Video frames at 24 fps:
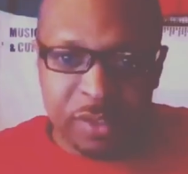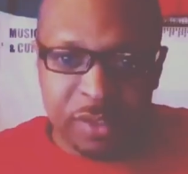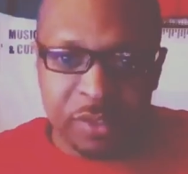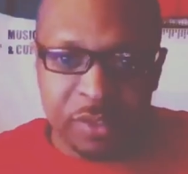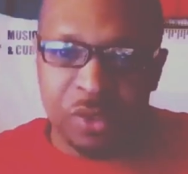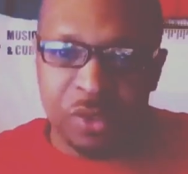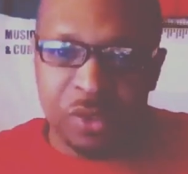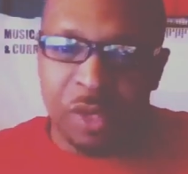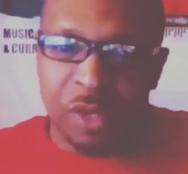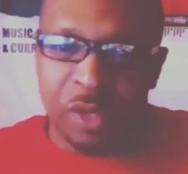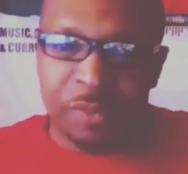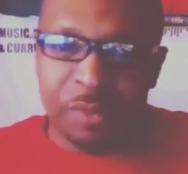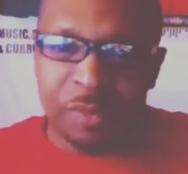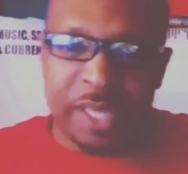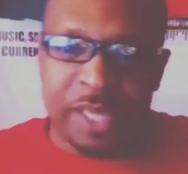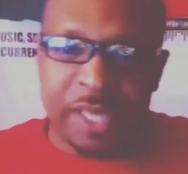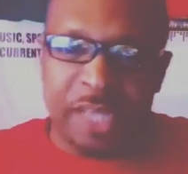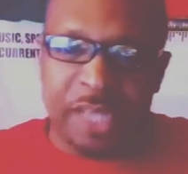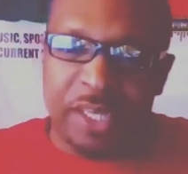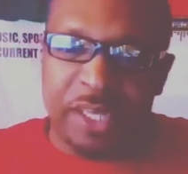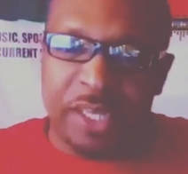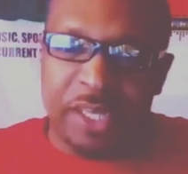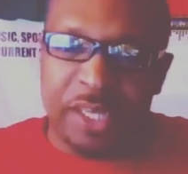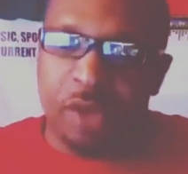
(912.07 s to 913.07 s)
You know what I'm saying?
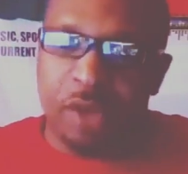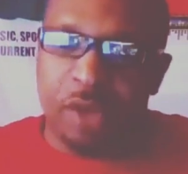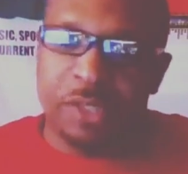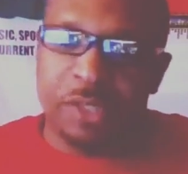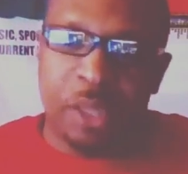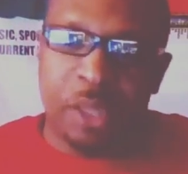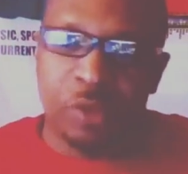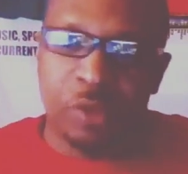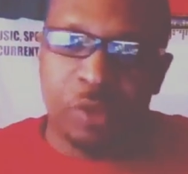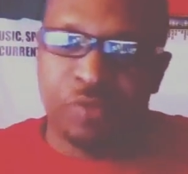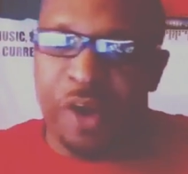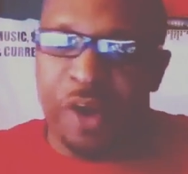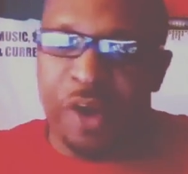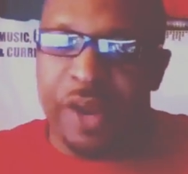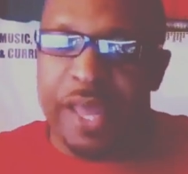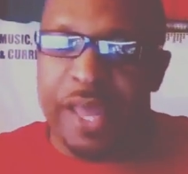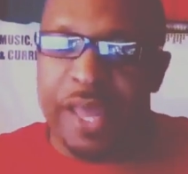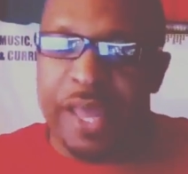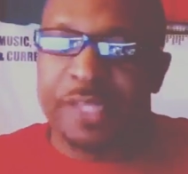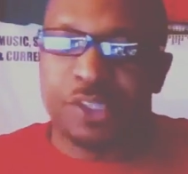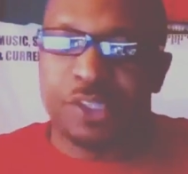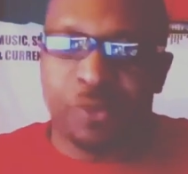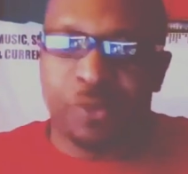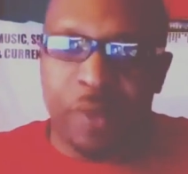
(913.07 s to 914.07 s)
So I just thought that was very
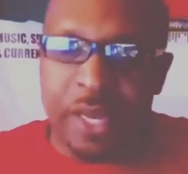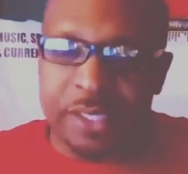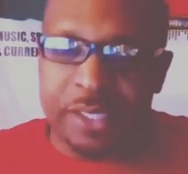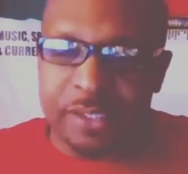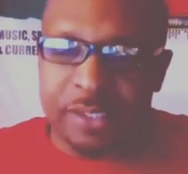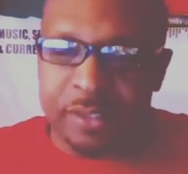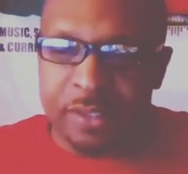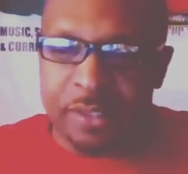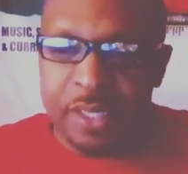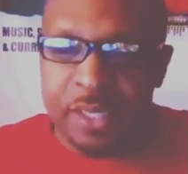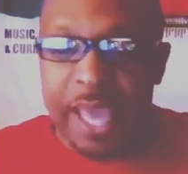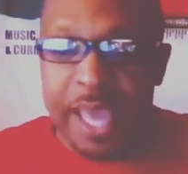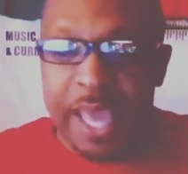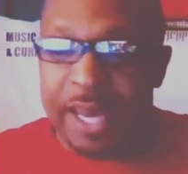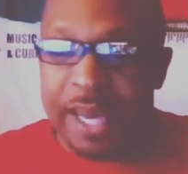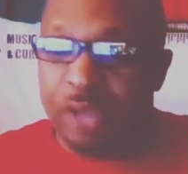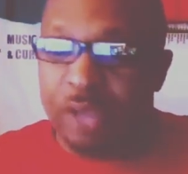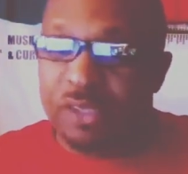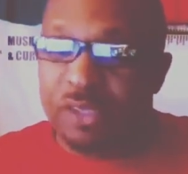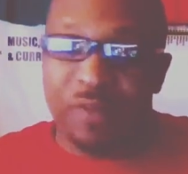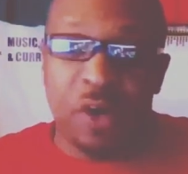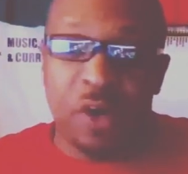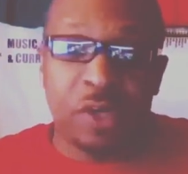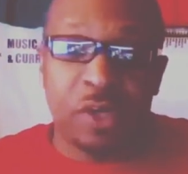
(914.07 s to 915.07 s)
interesting. And
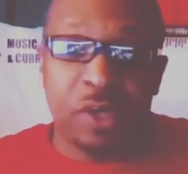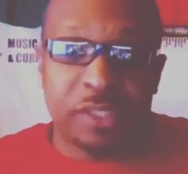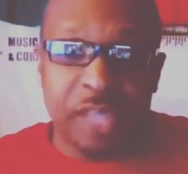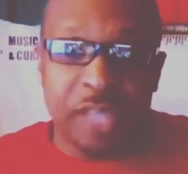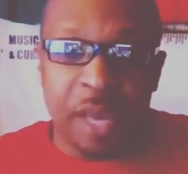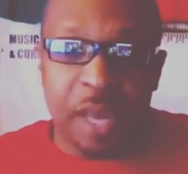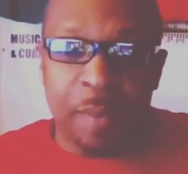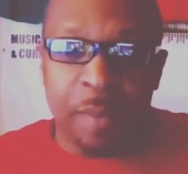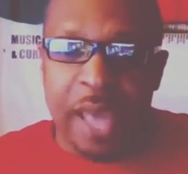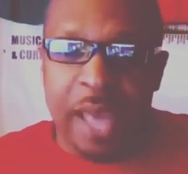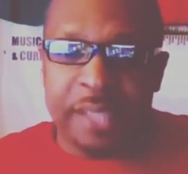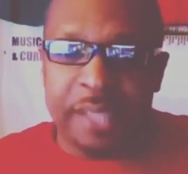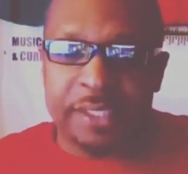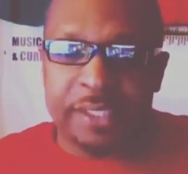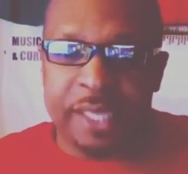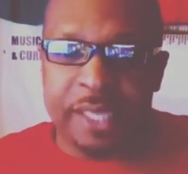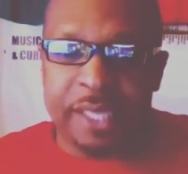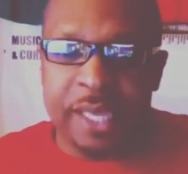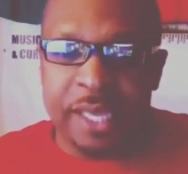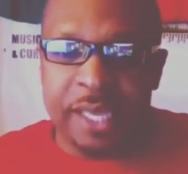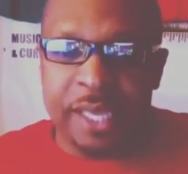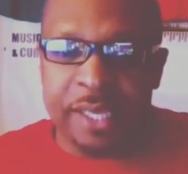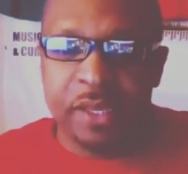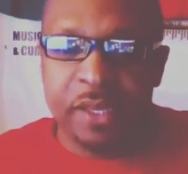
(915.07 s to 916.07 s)
it was the first time I had
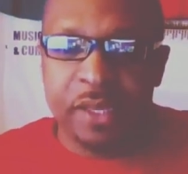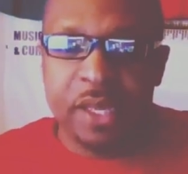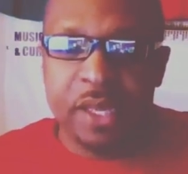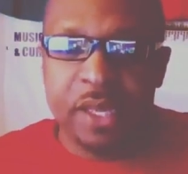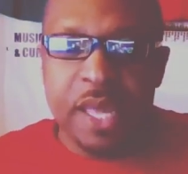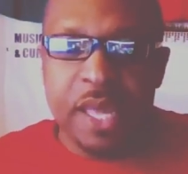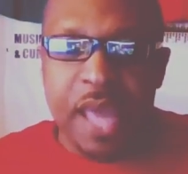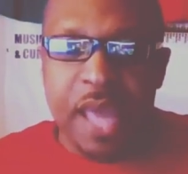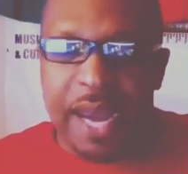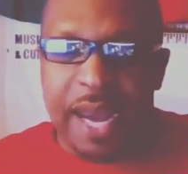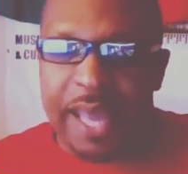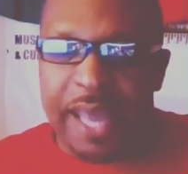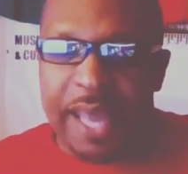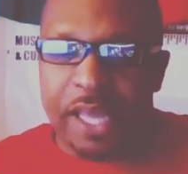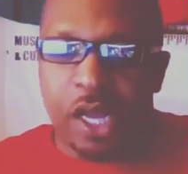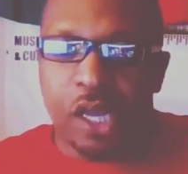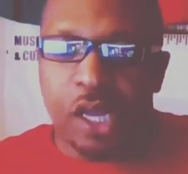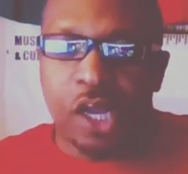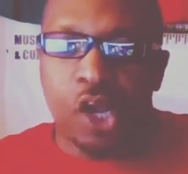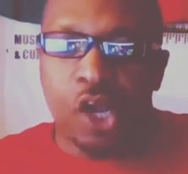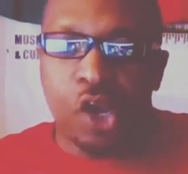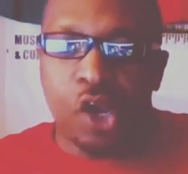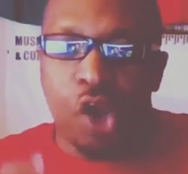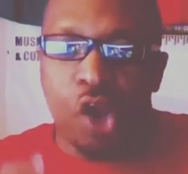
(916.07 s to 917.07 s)
seen like a
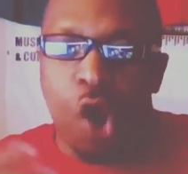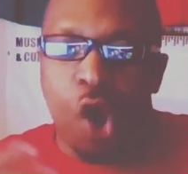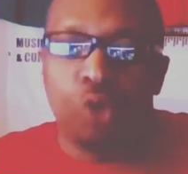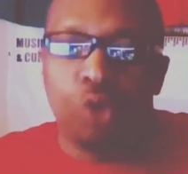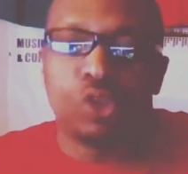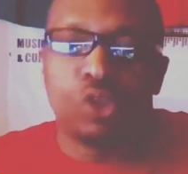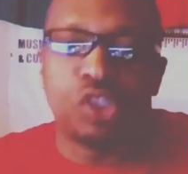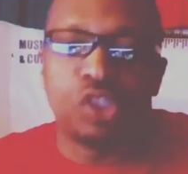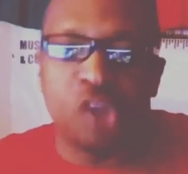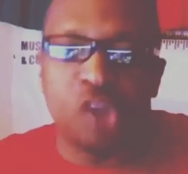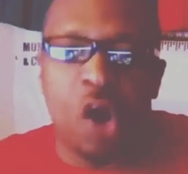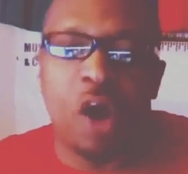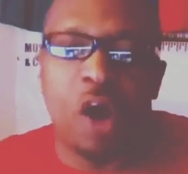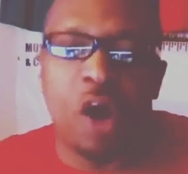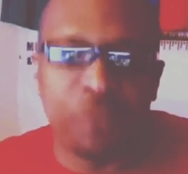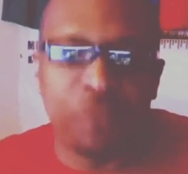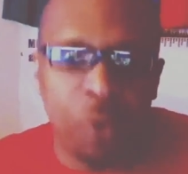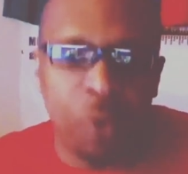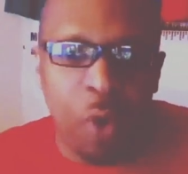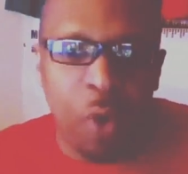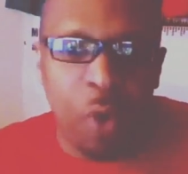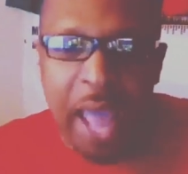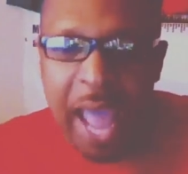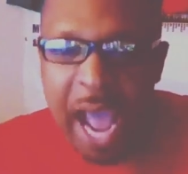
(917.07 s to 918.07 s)
co-star
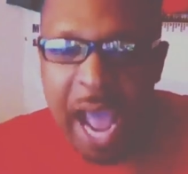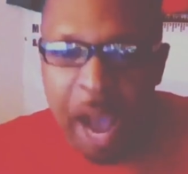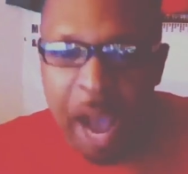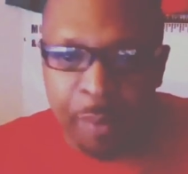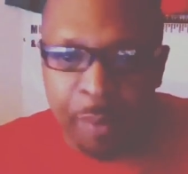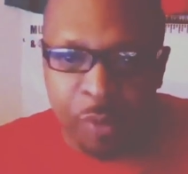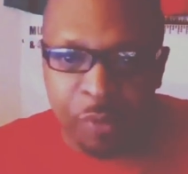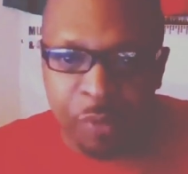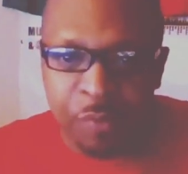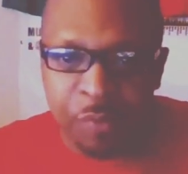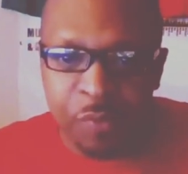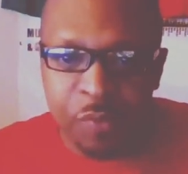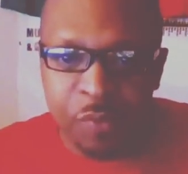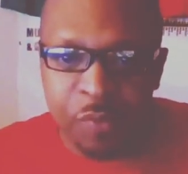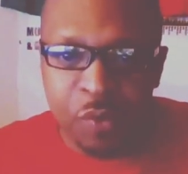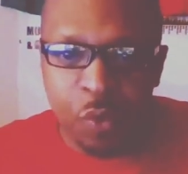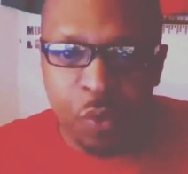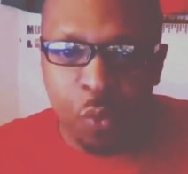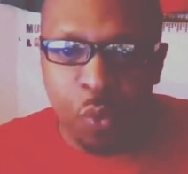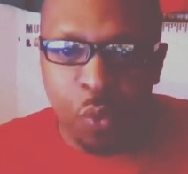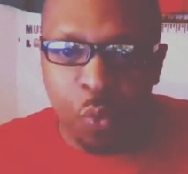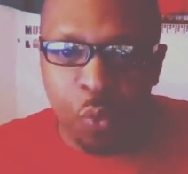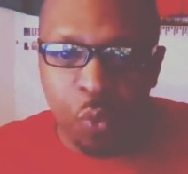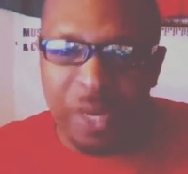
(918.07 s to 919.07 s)
for an album
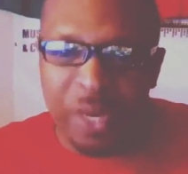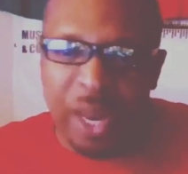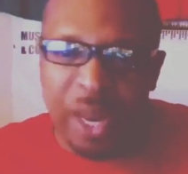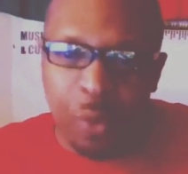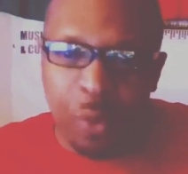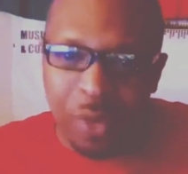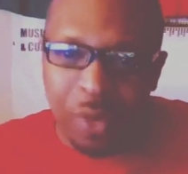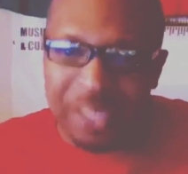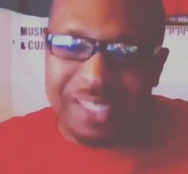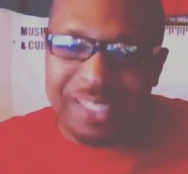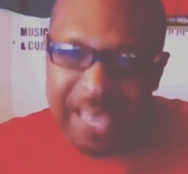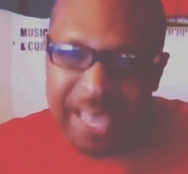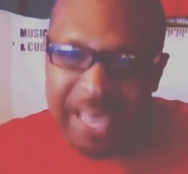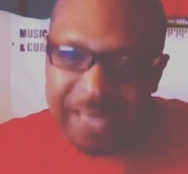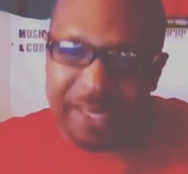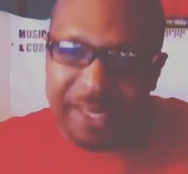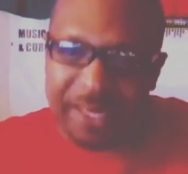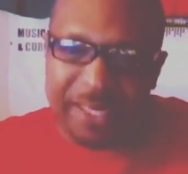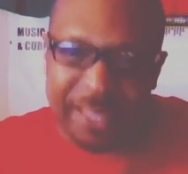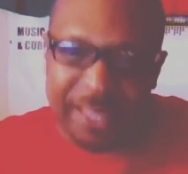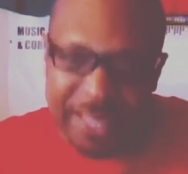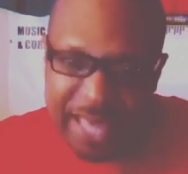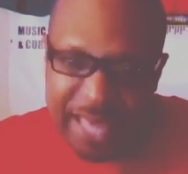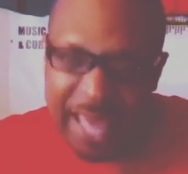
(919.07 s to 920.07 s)
when they weren't
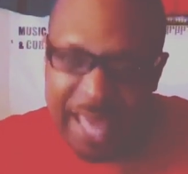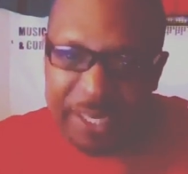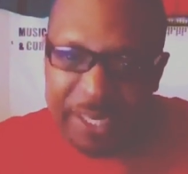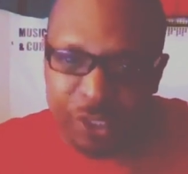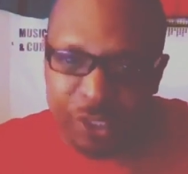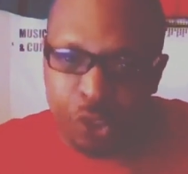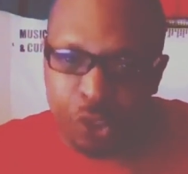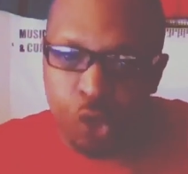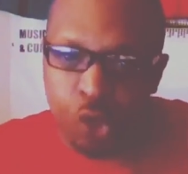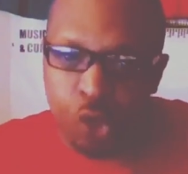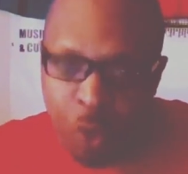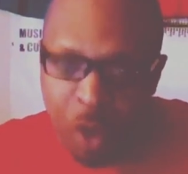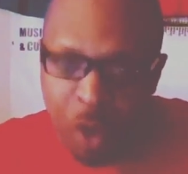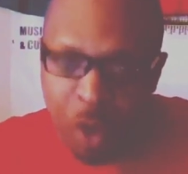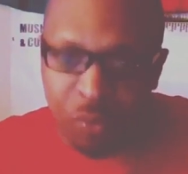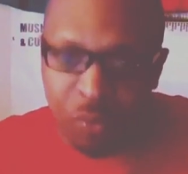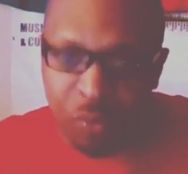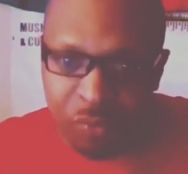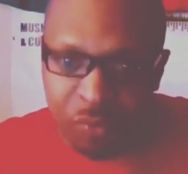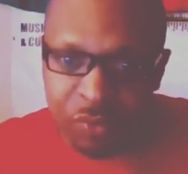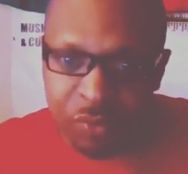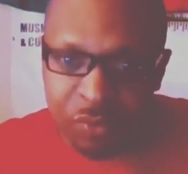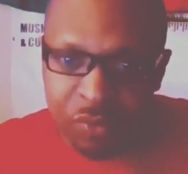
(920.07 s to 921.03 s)
technically a duo.